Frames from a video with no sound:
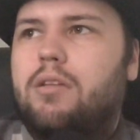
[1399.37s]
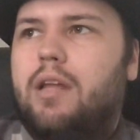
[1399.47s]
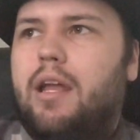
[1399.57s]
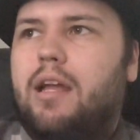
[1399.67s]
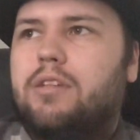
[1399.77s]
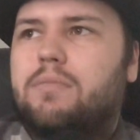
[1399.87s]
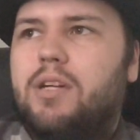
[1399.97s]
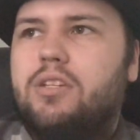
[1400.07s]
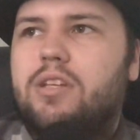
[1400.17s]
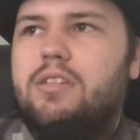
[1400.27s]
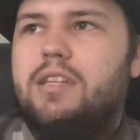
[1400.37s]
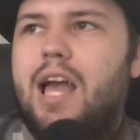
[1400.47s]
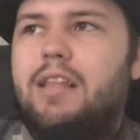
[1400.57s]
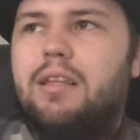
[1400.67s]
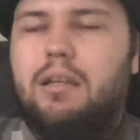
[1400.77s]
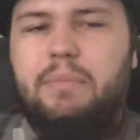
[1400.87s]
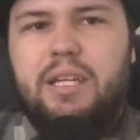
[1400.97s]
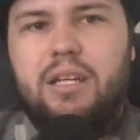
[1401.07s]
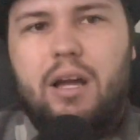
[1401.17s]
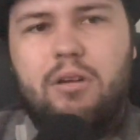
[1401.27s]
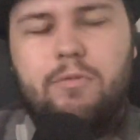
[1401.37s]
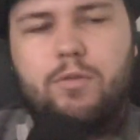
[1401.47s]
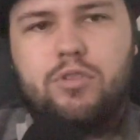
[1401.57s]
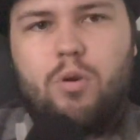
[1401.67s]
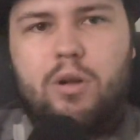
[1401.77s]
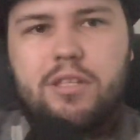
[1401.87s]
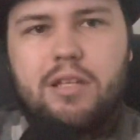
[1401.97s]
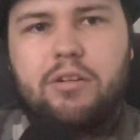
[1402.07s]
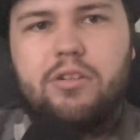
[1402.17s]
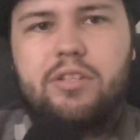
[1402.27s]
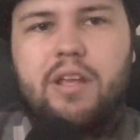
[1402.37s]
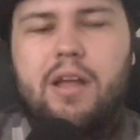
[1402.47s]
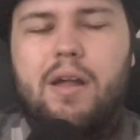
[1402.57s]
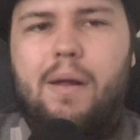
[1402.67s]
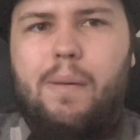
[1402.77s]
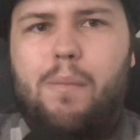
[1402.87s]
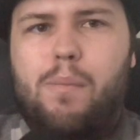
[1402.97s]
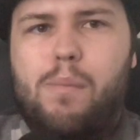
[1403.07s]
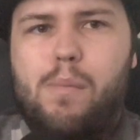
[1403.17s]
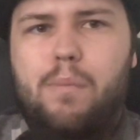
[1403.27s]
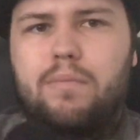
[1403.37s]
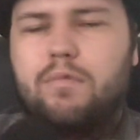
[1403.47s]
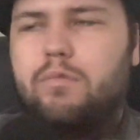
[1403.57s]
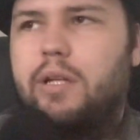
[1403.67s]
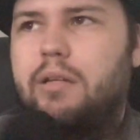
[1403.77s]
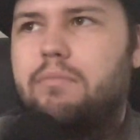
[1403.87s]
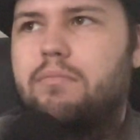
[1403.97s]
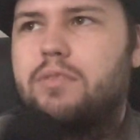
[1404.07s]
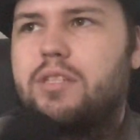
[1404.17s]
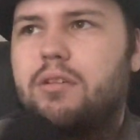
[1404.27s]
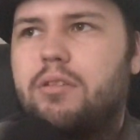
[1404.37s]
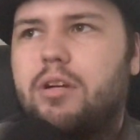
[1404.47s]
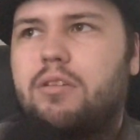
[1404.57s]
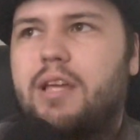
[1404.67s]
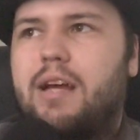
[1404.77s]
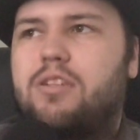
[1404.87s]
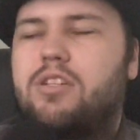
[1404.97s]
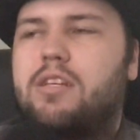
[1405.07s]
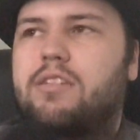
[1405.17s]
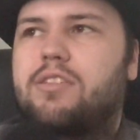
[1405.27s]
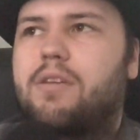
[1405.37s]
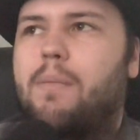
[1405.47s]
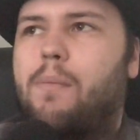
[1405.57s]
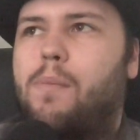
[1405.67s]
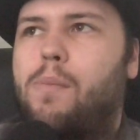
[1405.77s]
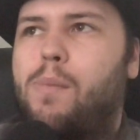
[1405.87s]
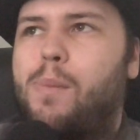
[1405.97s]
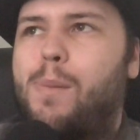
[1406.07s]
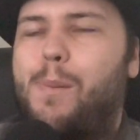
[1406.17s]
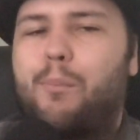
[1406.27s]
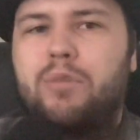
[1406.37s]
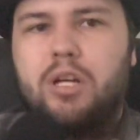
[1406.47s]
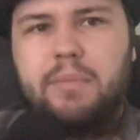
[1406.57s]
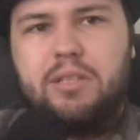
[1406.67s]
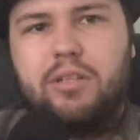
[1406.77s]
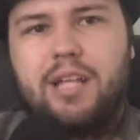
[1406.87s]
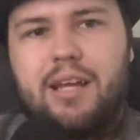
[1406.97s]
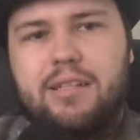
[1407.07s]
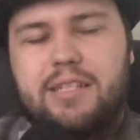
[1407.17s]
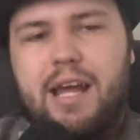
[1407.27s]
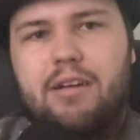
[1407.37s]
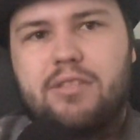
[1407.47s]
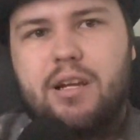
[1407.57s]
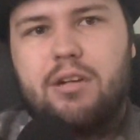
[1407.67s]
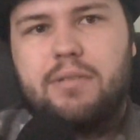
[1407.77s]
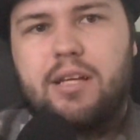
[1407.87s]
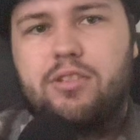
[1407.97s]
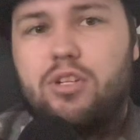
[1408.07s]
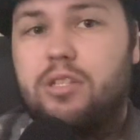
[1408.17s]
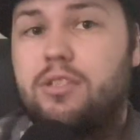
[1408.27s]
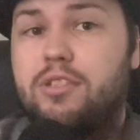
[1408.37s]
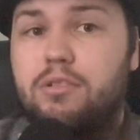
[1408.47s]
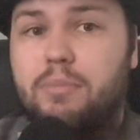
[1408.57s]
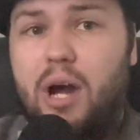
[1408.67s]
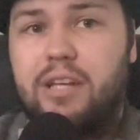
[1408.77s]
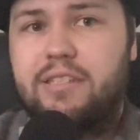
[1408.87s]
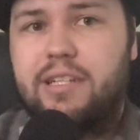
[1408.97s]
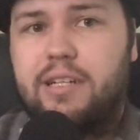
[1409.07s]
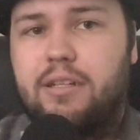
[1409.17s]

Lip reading: And as much as Kathy can be helpful towards others, we still know that she's going to be looked at as the outsider because she's too bossy.